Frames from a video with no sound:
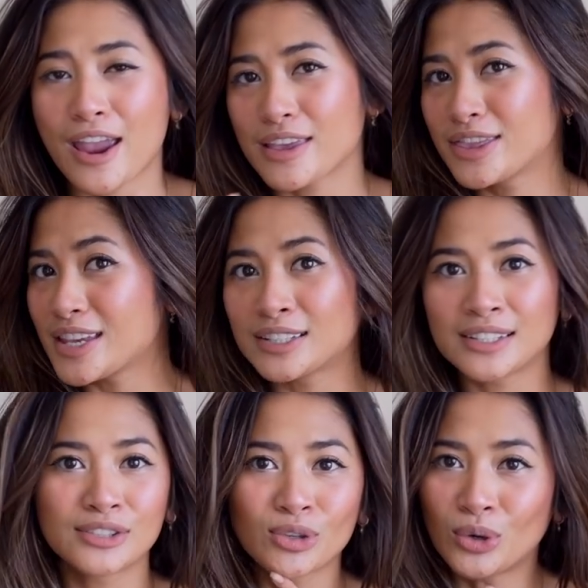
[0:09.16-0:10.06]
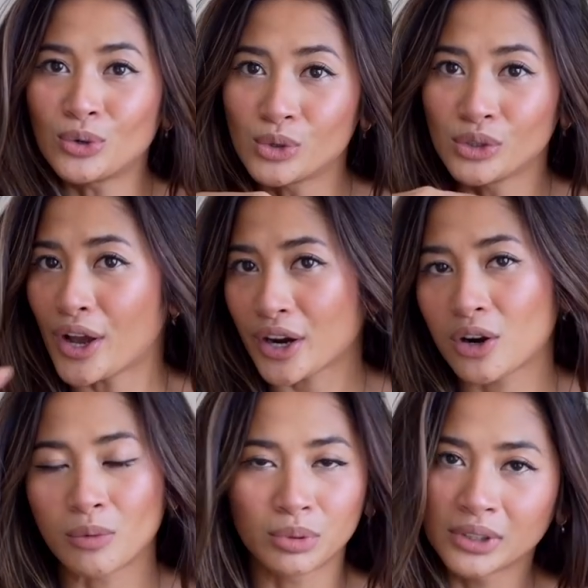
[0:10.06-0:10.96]
this is all a
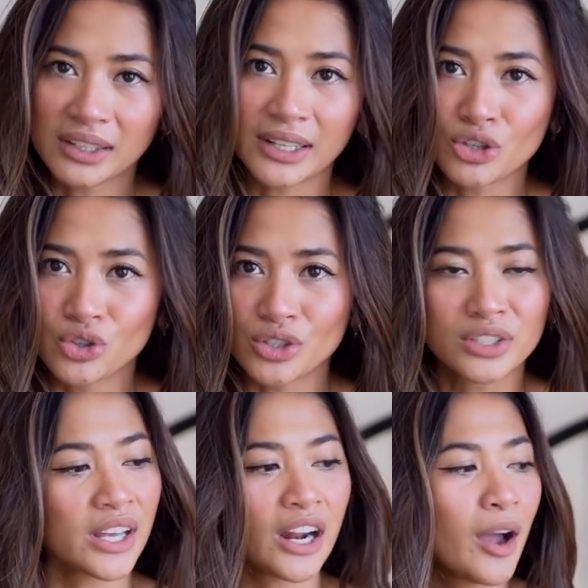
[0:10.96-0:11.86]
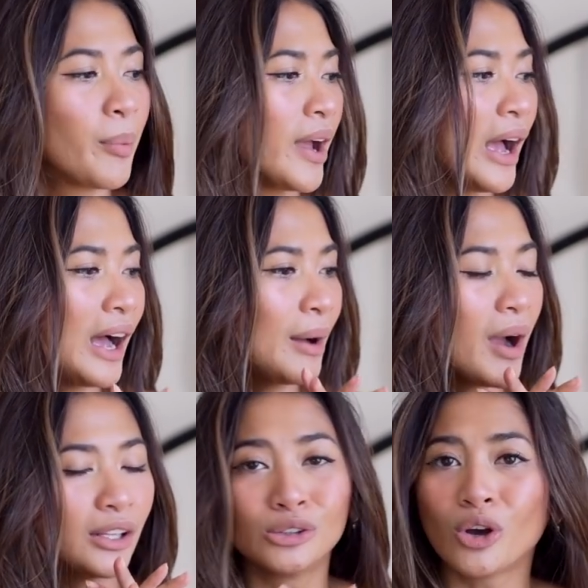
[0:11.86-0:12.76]
completely new setup. Um,
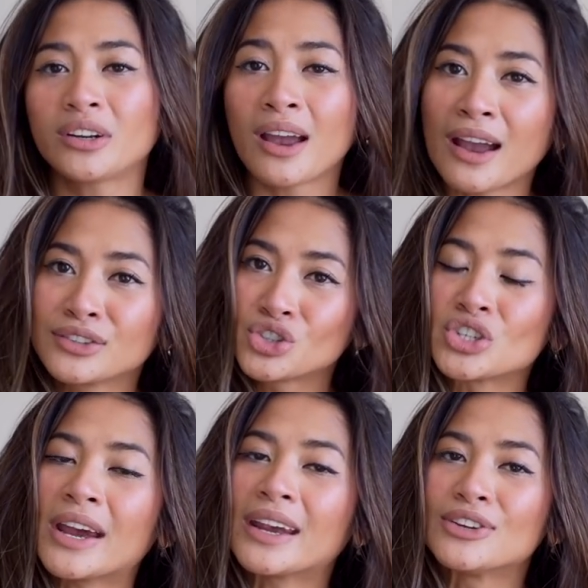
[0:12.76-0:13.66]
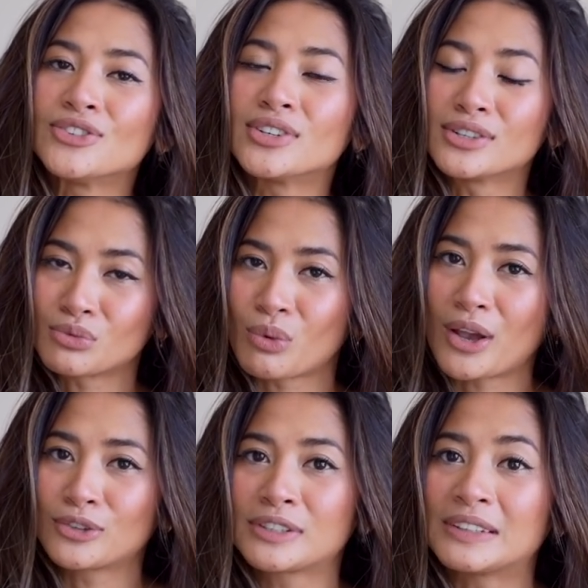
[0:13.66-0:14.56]
a lot has changed as
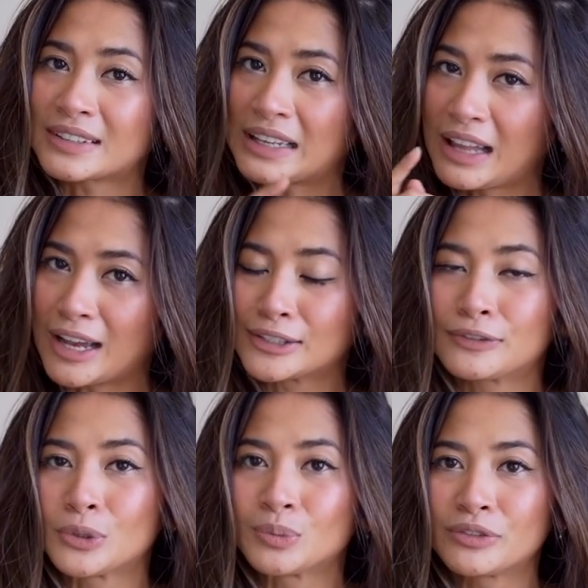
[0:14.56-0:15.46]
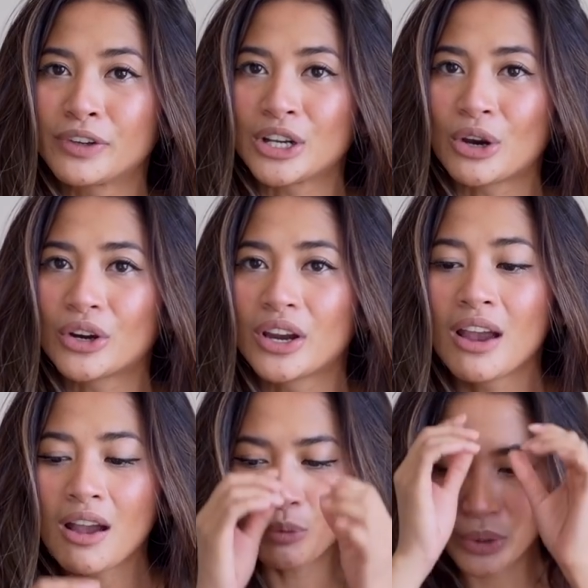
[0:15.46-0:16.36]
well since I last filmed a video.
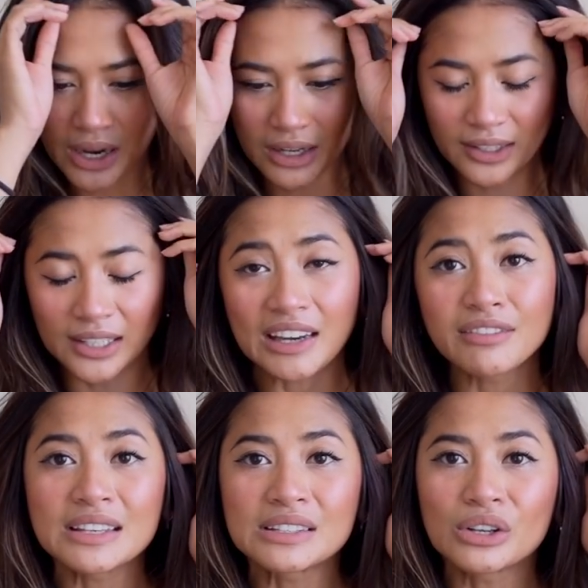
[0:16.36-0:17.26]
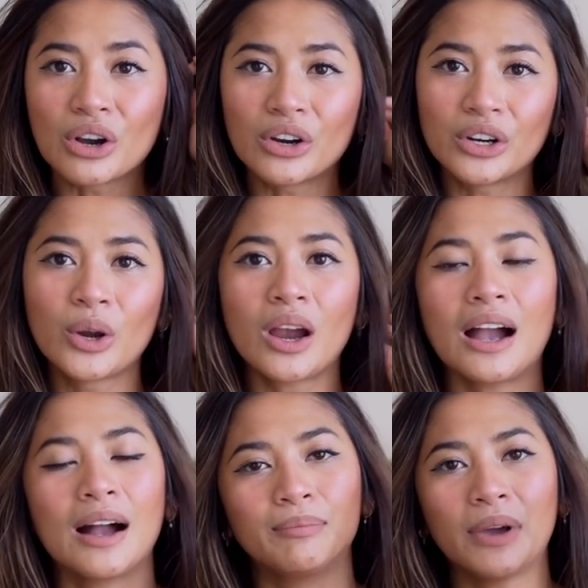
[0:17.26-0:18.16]
We are going to give this a go.
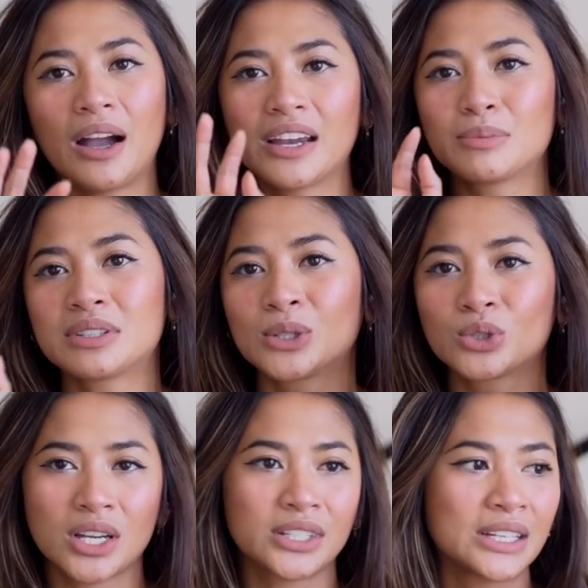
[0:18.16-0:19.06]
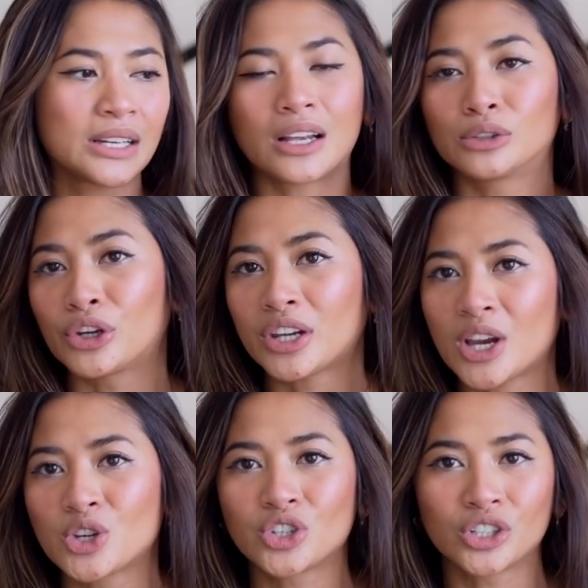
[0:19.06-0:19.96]
Um, I am still testing out
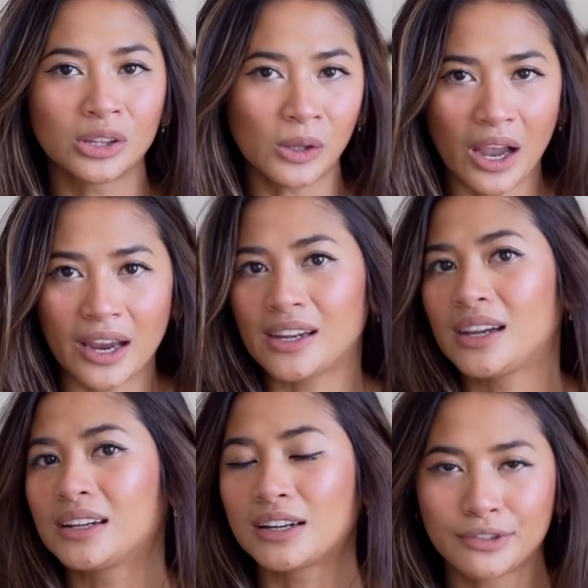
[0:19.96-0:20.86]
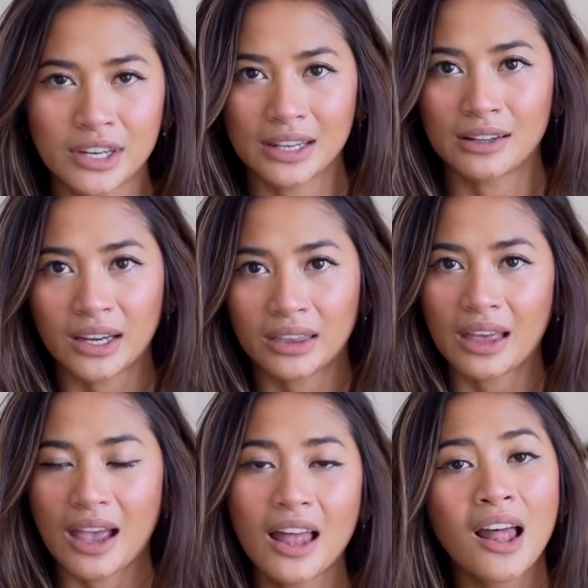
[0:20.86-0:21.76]
location, lighting and everything like
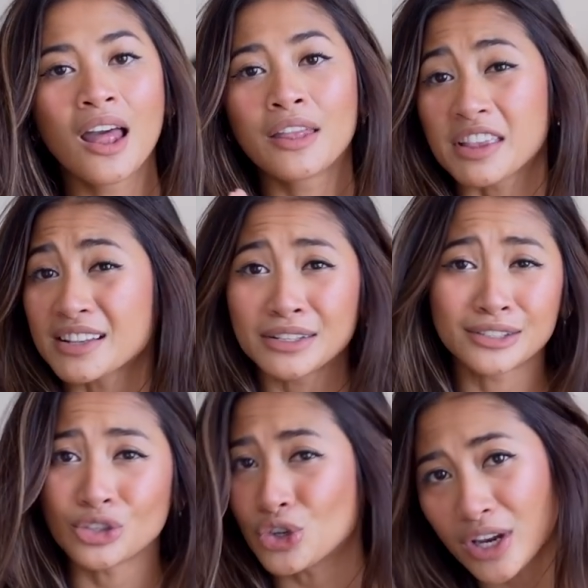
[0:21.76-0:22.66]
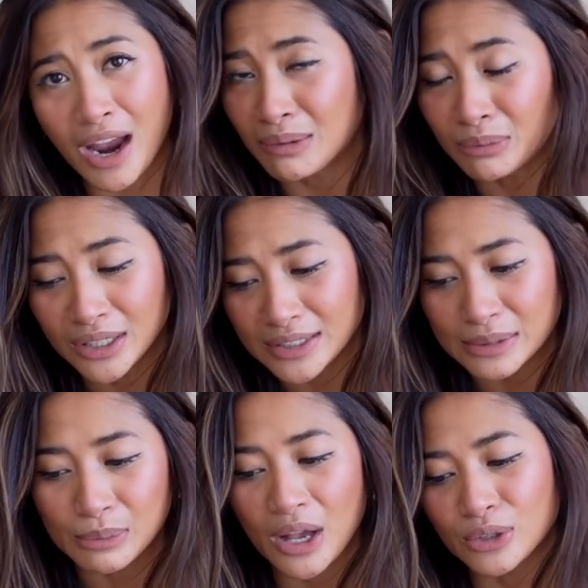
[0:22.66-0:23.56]
that. This is a new camera as
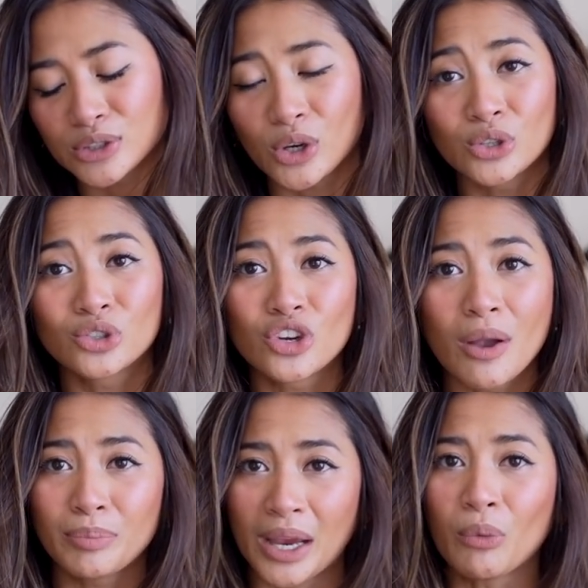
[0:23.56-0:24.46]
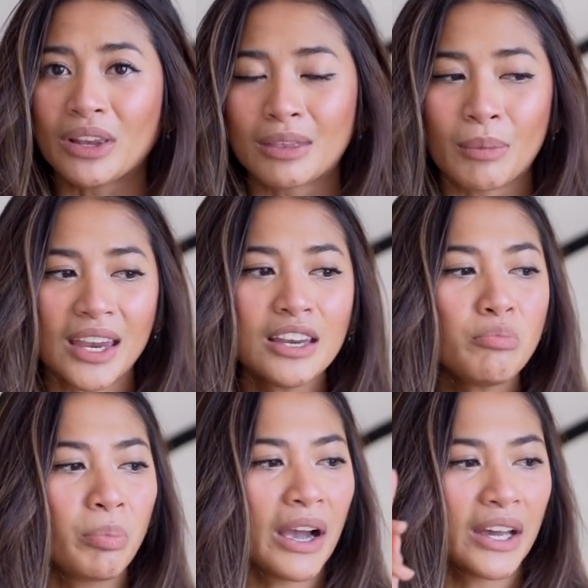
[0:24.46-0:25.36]
well, so do bear with
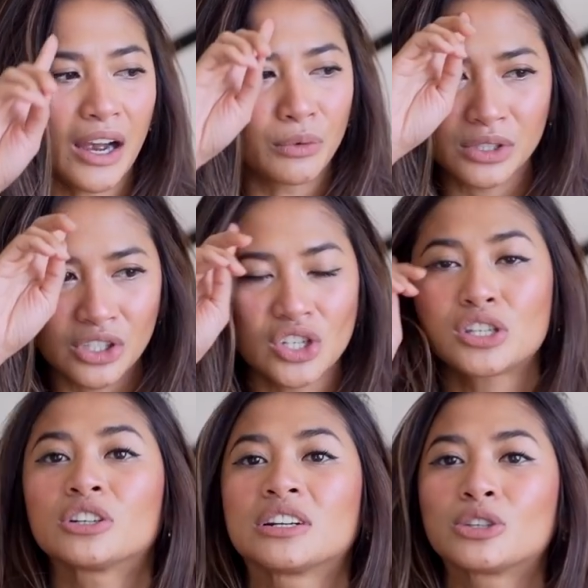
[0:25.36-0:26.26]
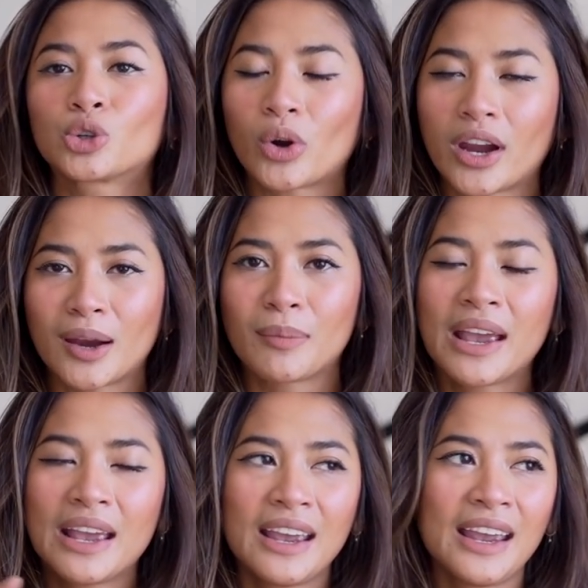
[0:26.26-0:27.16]
me, but I was just on Instagram and
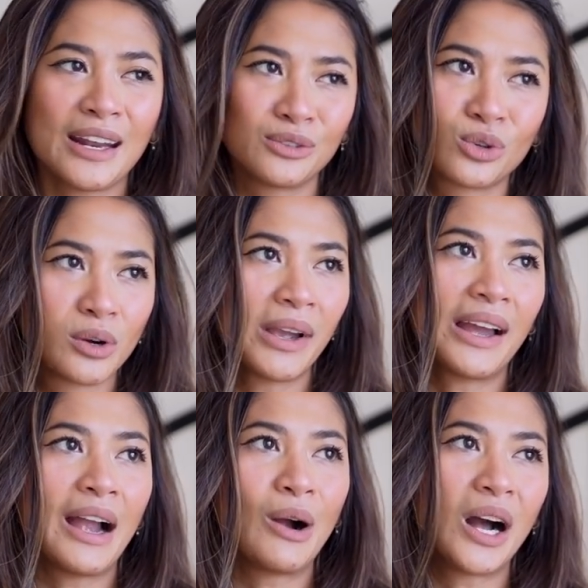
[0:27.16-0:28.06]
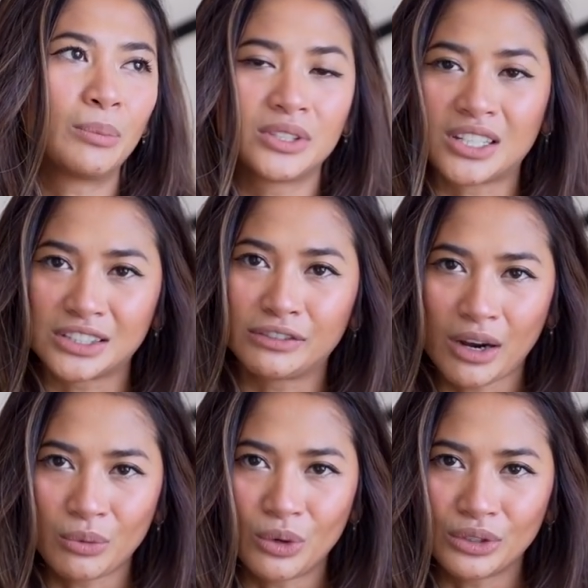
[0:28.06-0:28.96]
I was talking about how unproductive
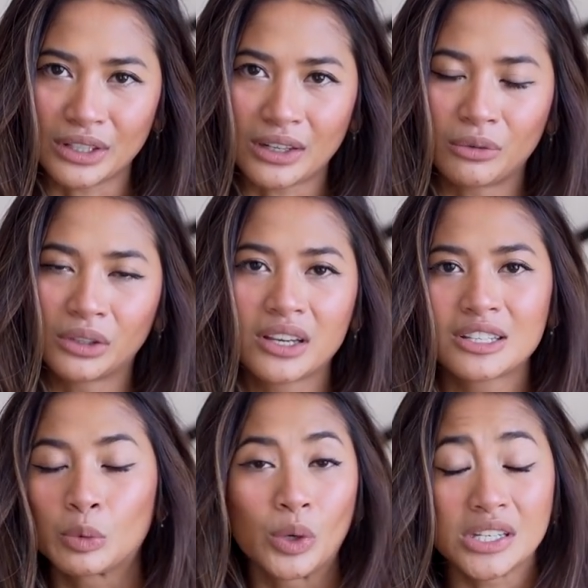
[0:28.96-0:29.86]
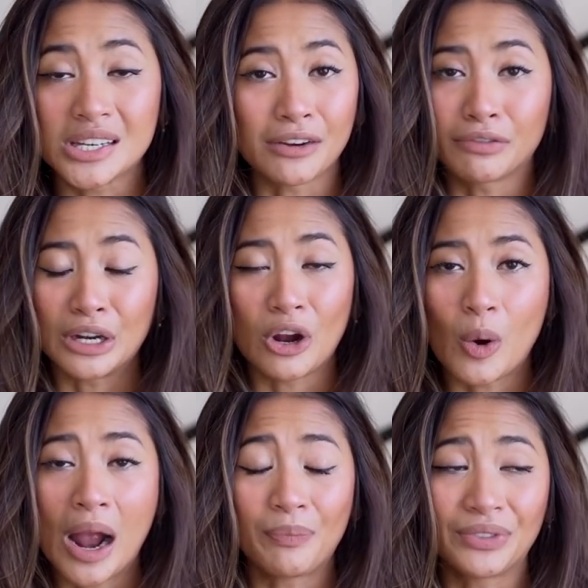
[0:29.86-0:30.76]
I was, and I really just wanted to get a video
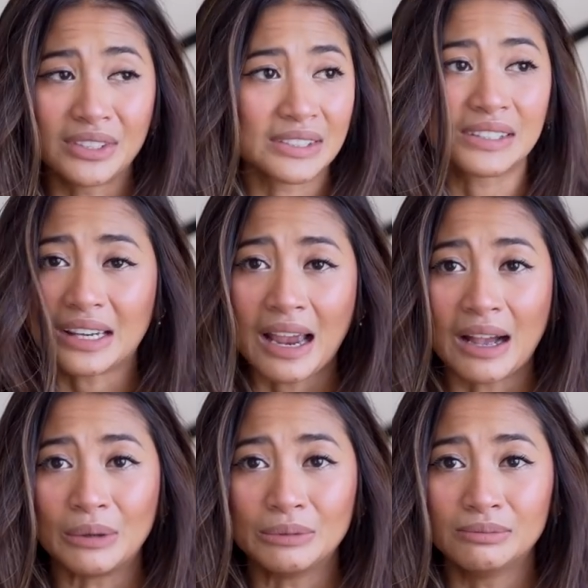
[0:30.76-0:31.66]
out and just see how